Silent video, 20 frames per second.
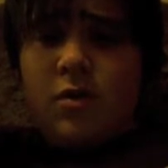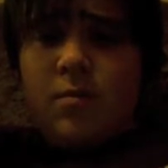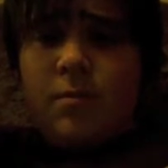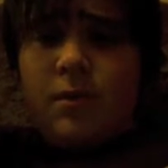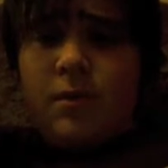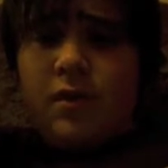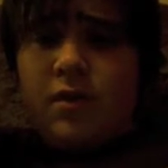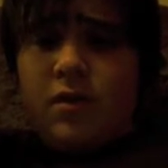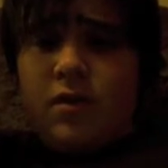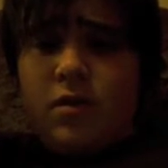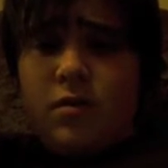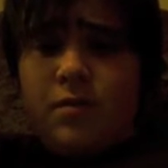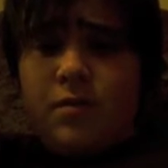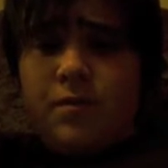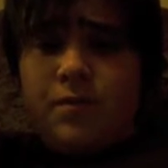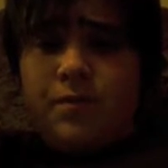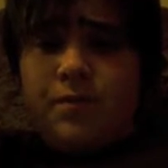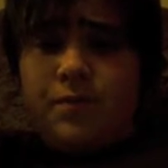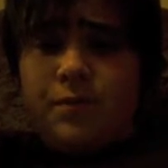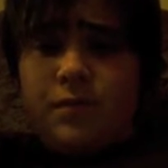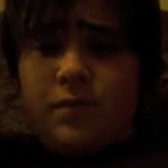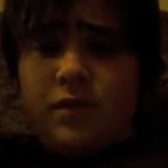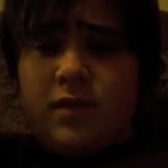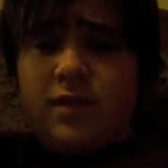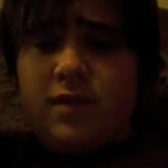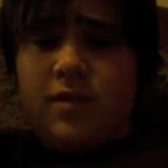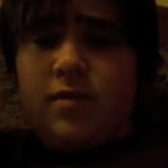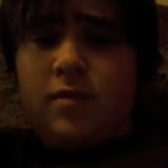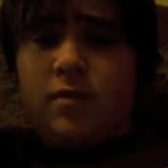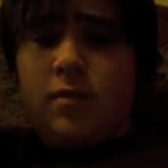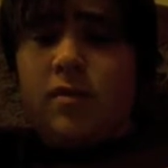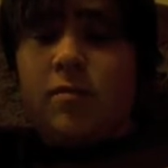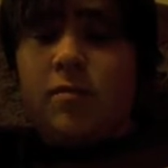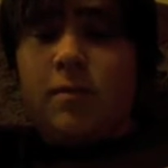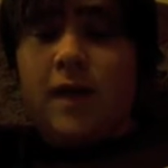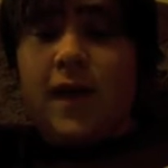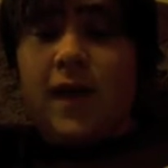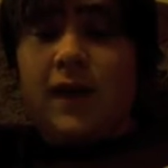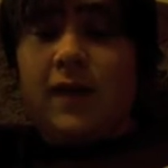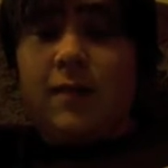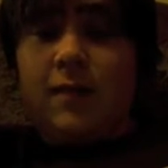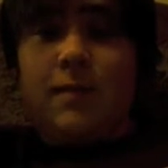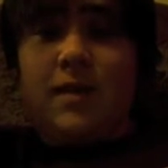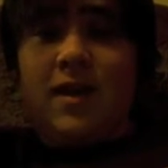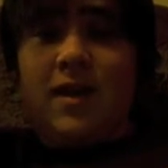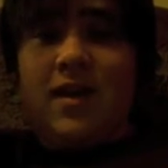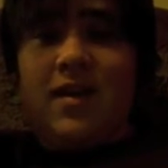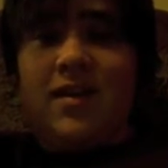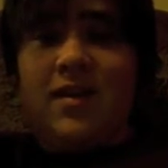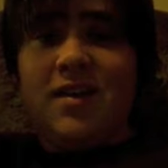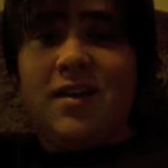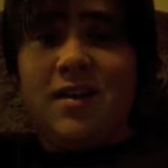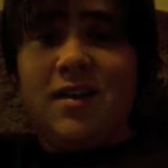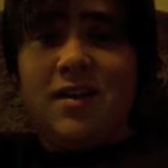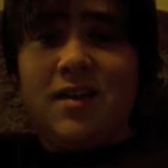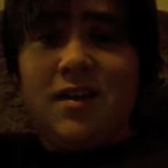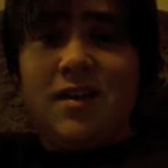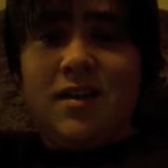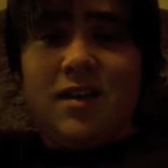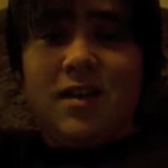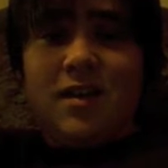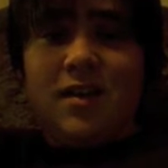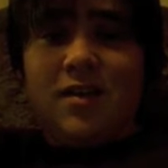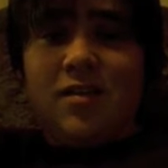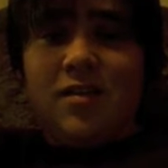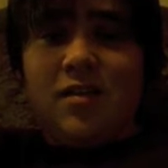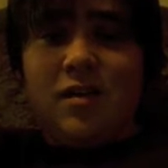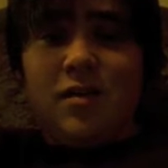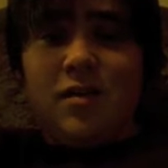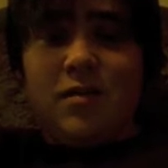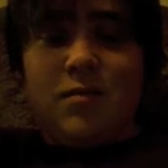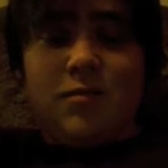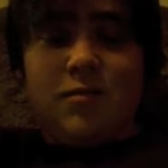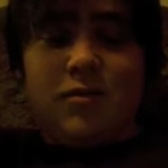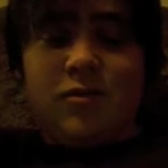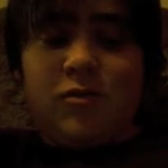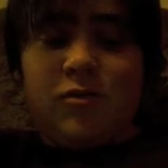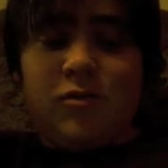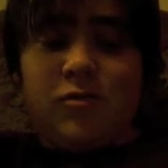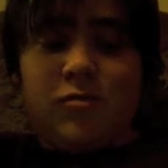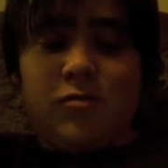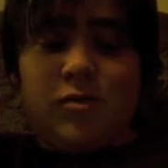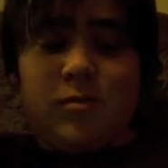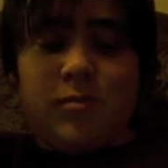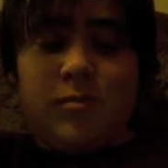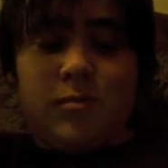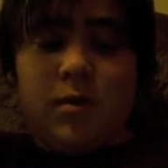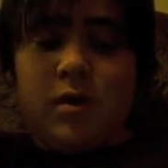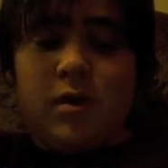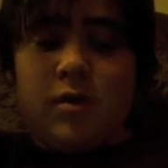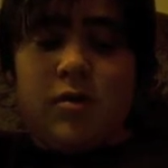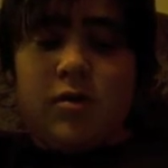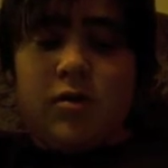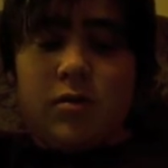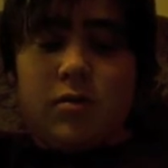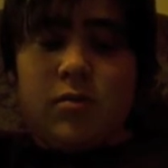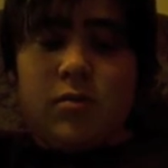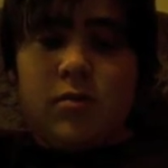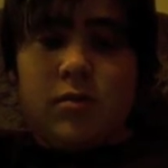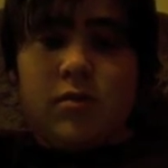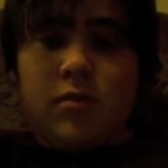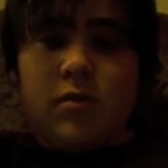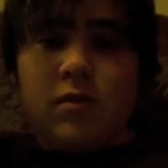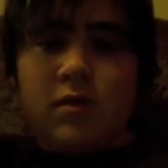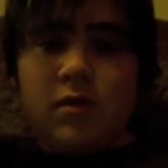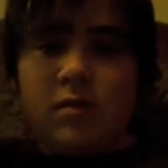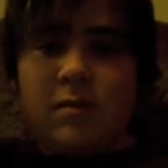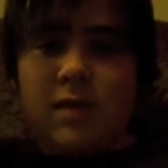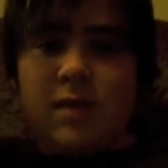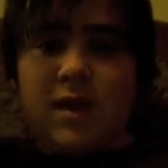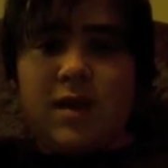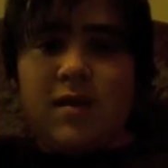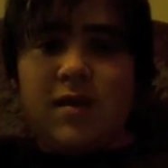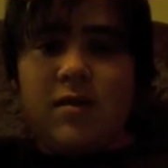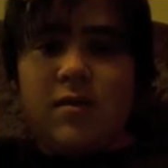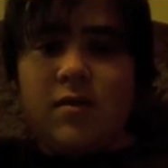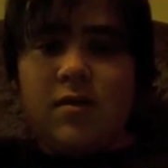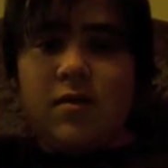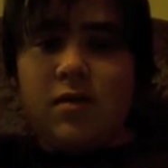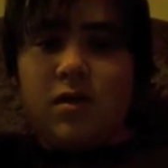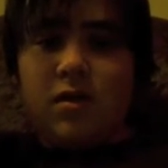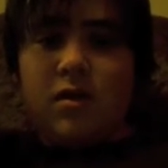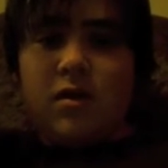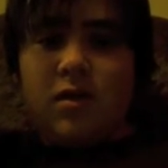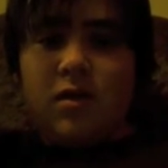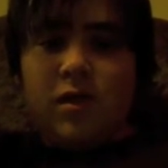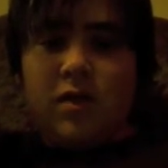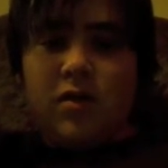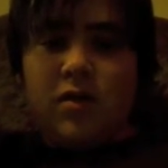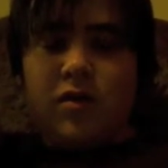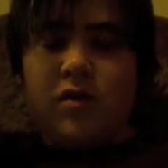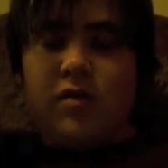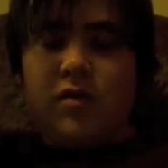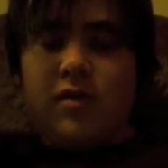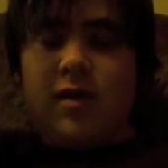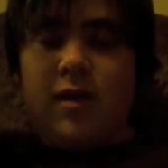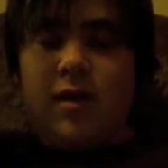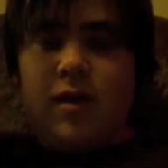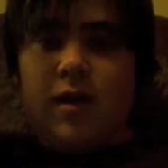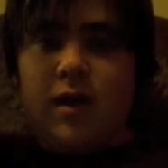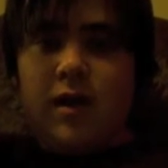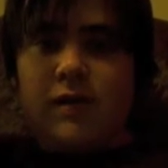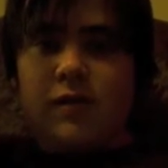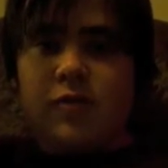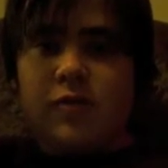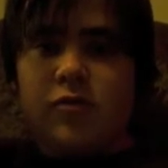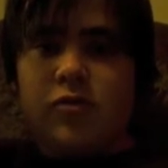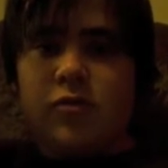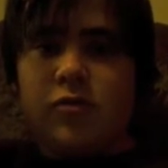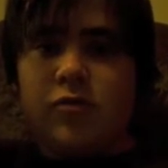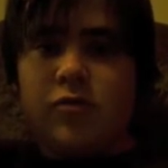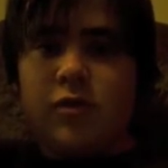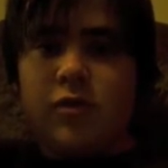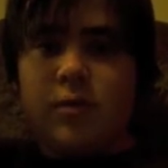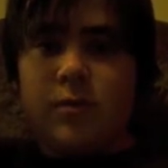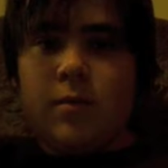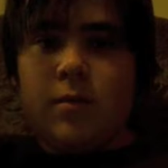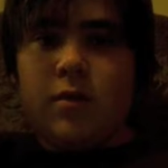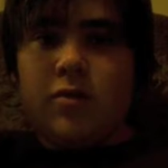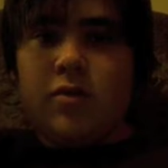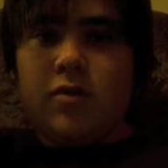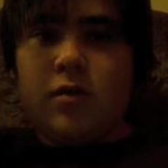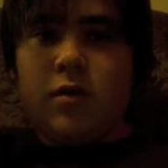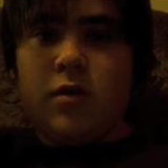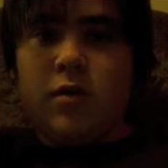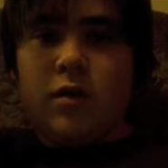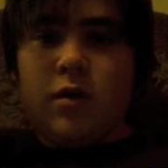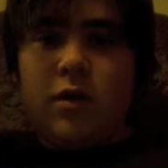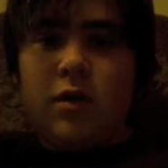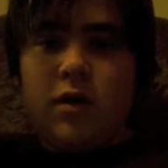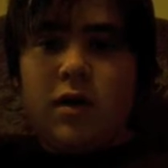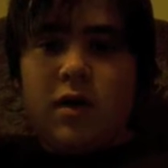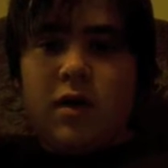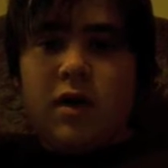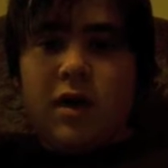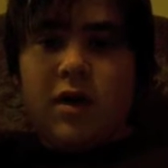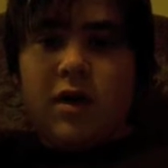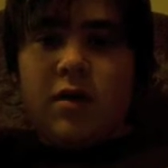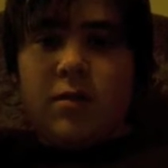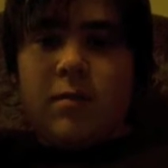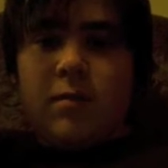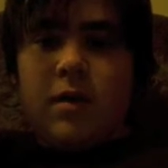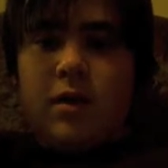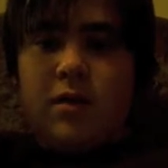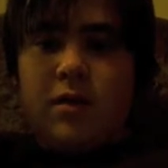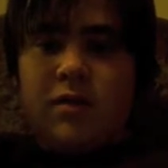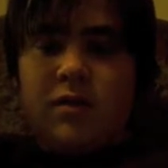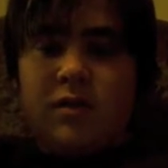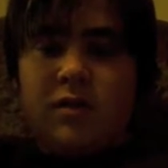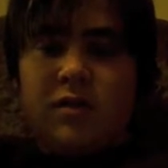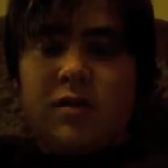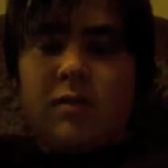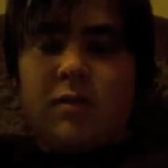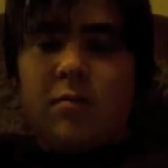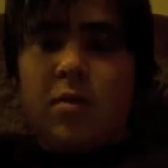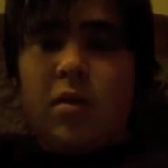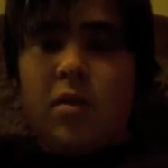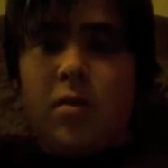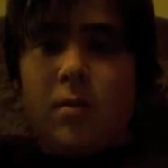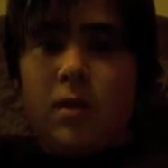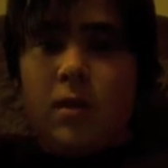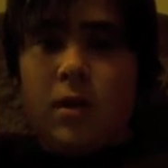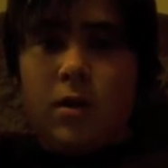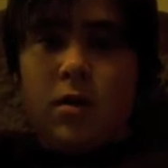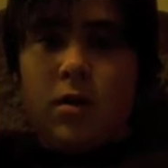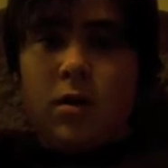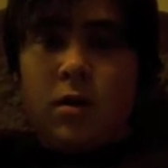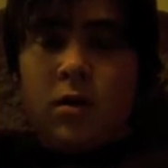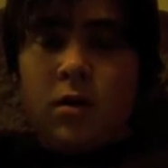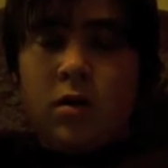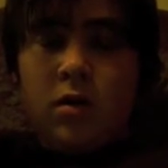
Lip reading: But it's badly made. It's a shoestring budget. It's made, you can tell it has a shoestring budget, and it's made on 16mm.